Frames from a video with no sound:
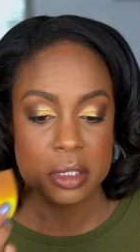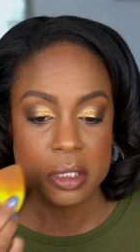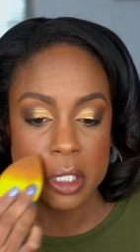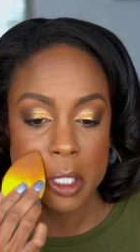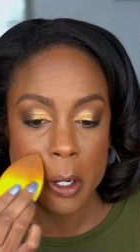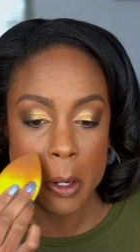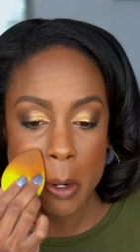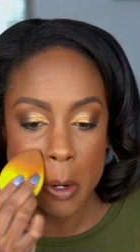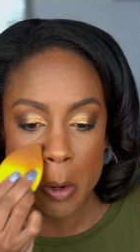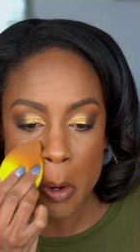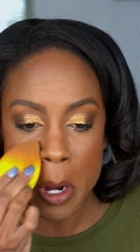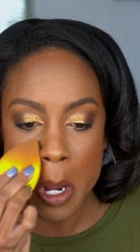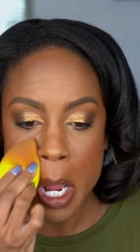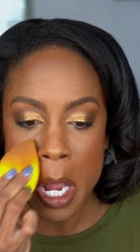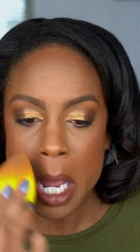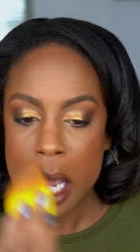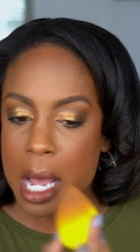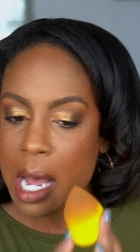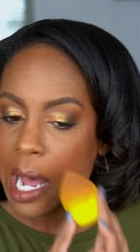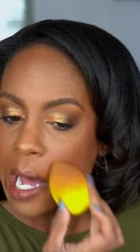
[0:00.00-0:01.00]
So
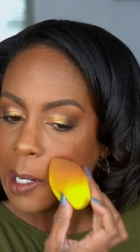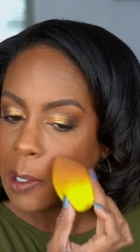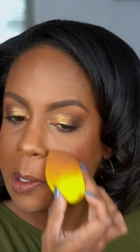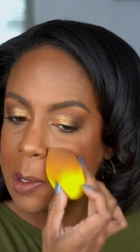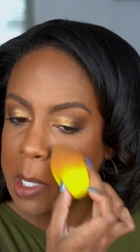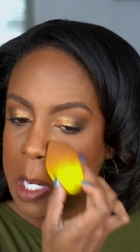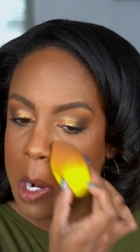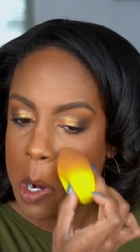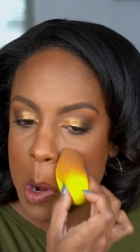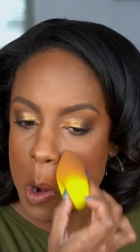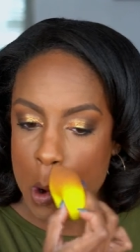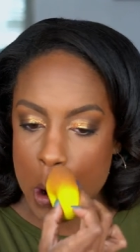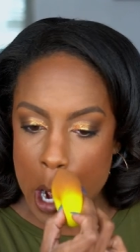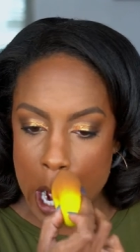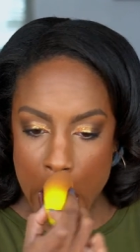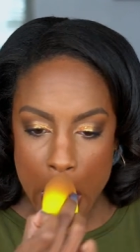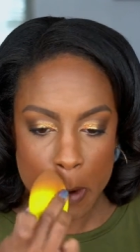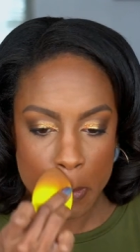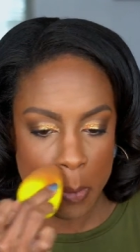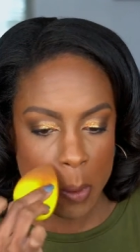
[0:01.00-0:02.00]
I don't know.
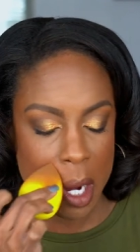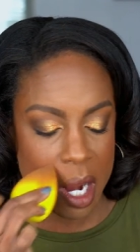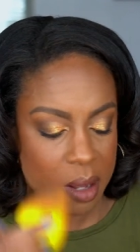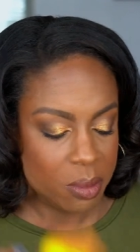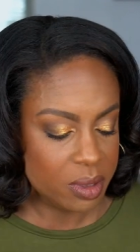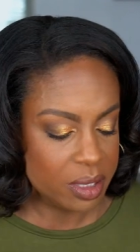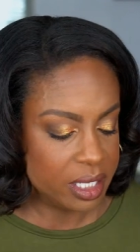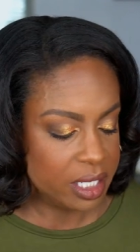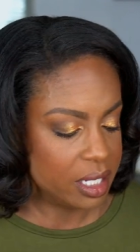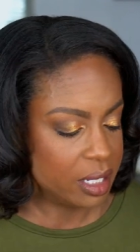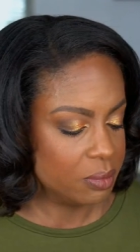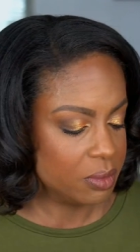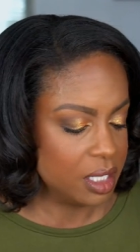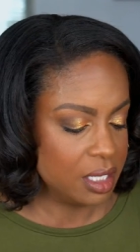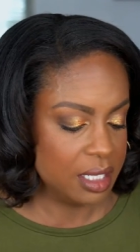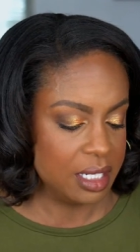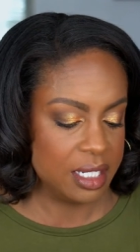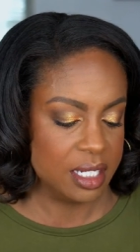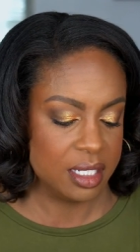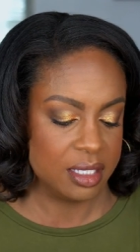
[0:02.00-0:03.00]
I probably am
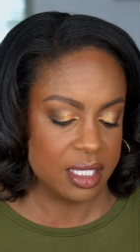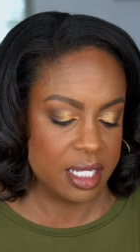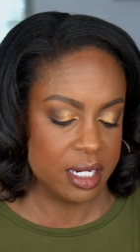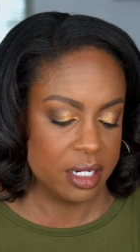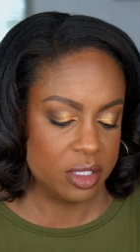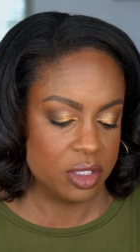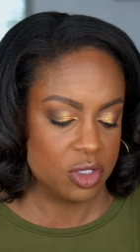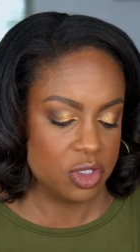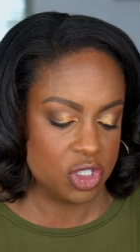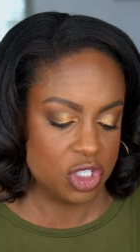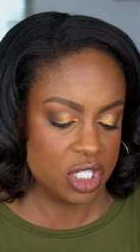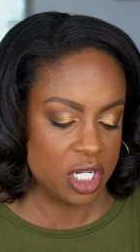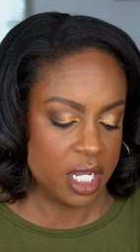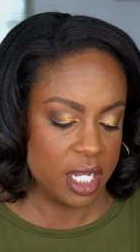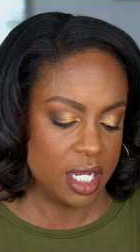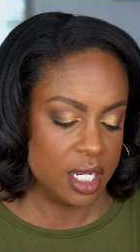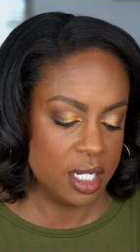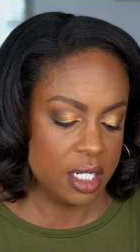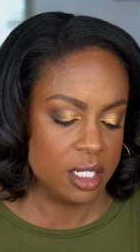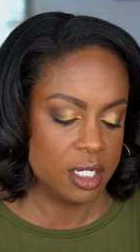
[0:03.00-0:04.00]
going to get that other
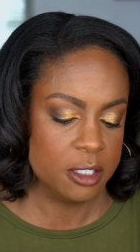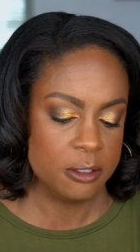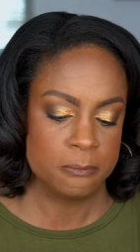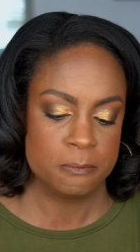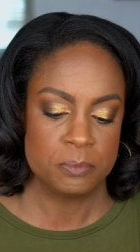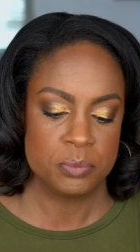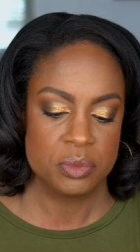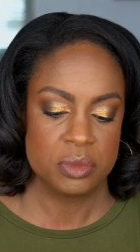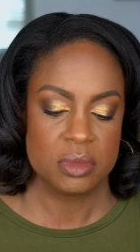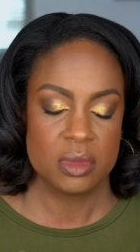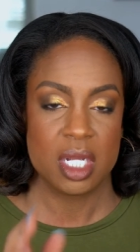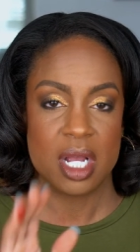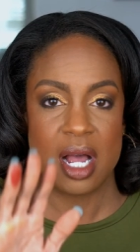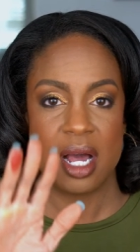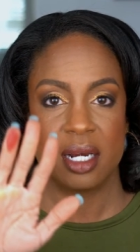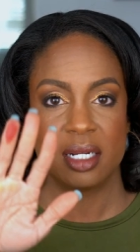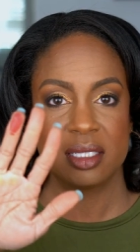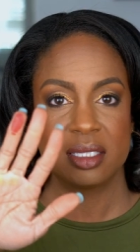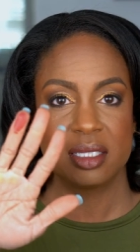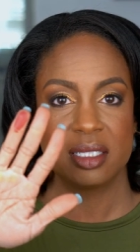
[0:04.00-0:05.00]
shade.
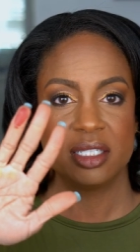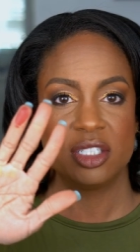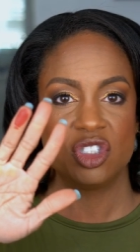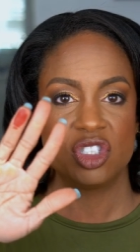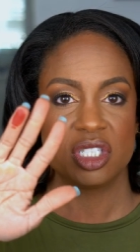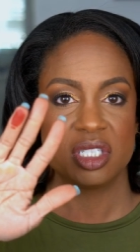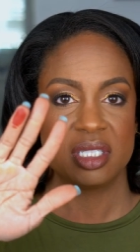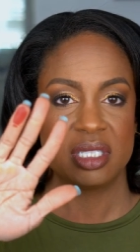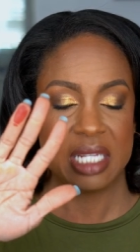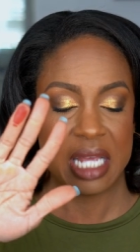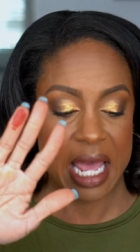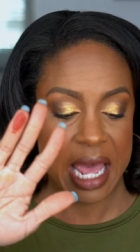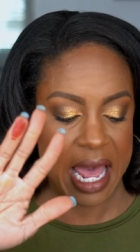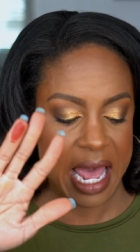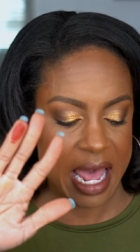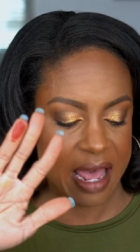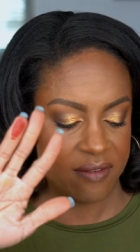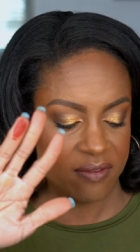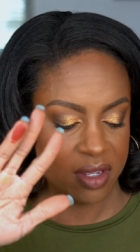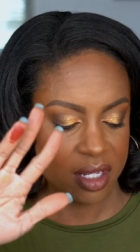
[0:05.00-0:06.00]
Honestly, just to
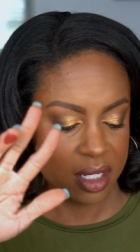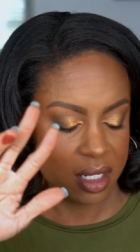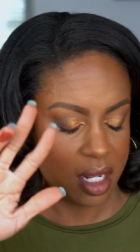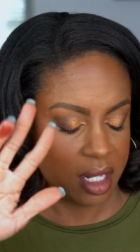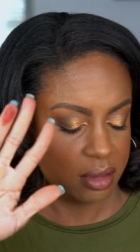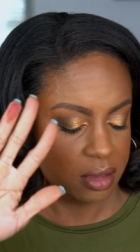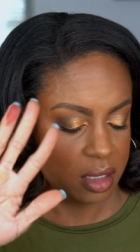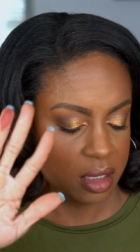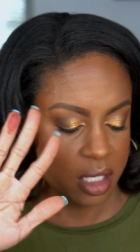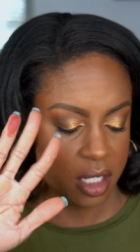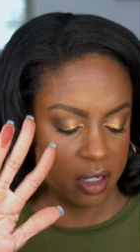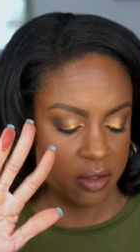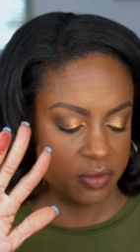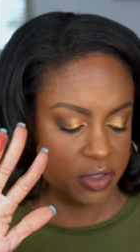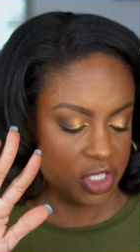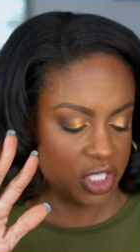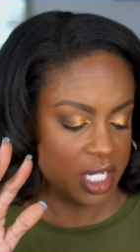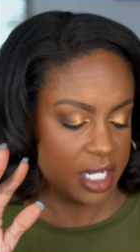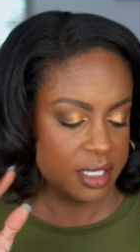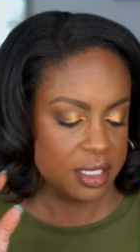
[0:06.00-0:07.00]
have it. I love
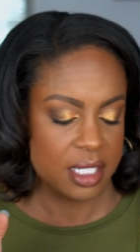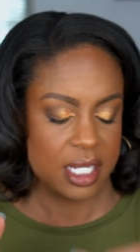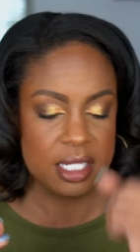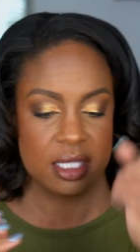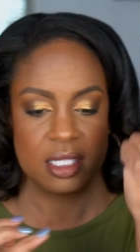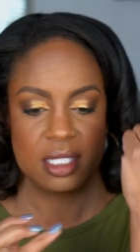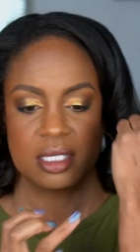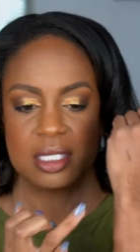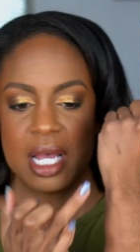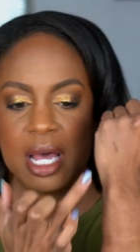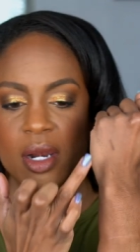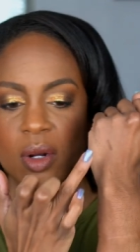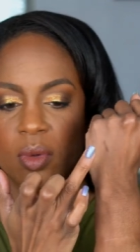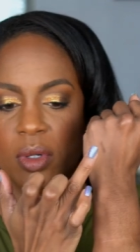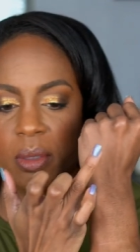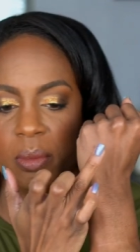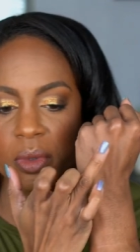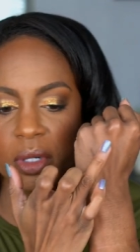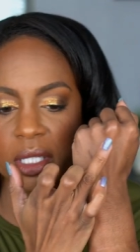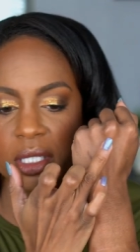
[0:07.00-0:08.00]
shades like this. I don't
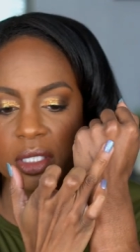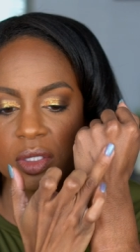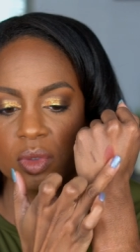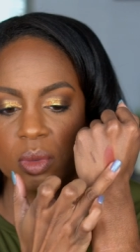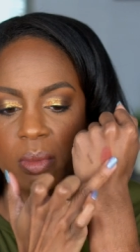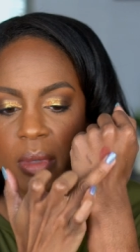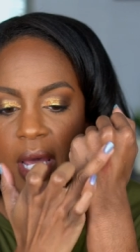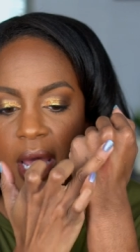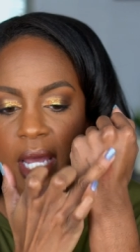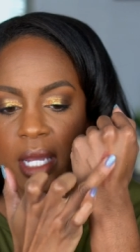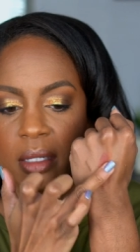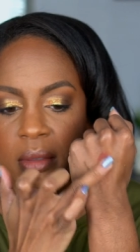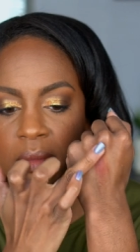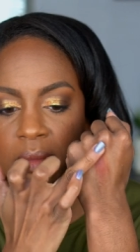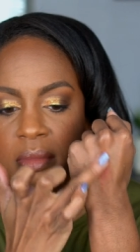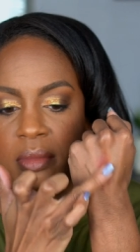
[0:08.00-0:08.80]
want to bring this one back.